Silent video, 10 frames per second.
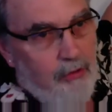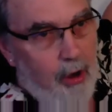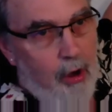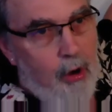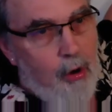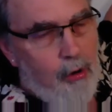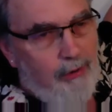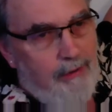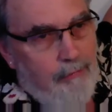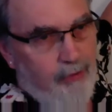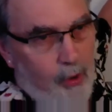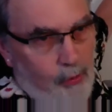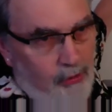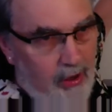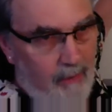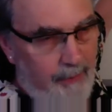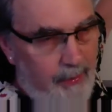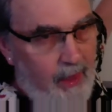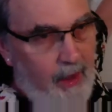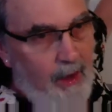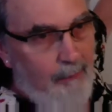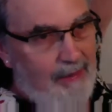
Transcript: are all evoked by